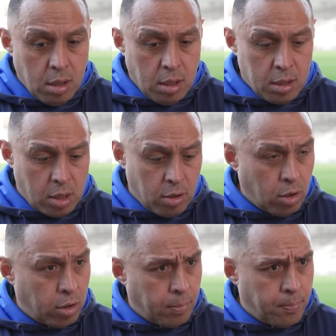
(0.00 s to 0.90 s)
He's shown a
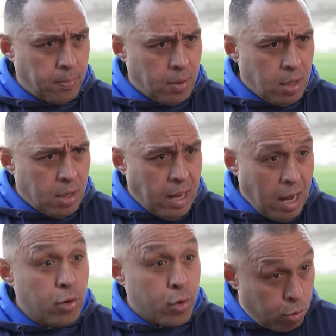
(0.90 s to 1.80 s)
lot of
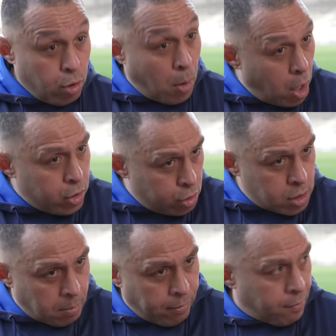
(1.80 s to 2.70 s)
our group. I knew
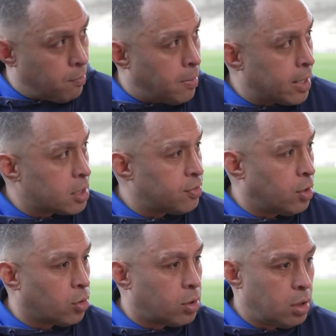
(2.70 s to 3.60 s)
some of it from
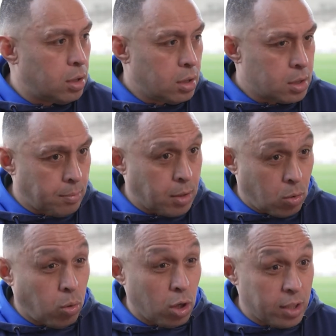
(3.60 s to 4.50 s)
Huddersfield, some of the
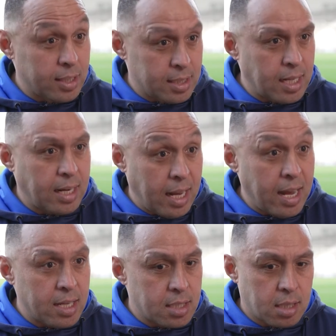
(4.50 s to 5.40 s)
qualities that he
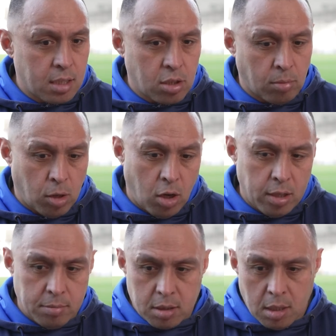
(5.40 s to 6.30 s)
has. And Tom
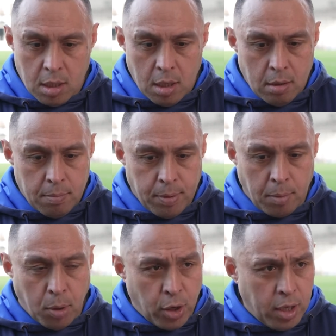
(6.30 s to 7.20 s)
Lynham's
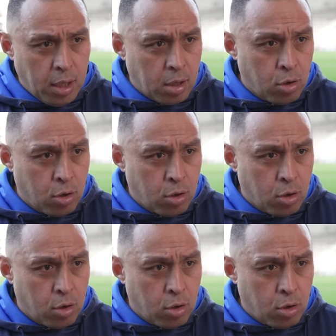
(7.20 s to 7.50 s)
big body.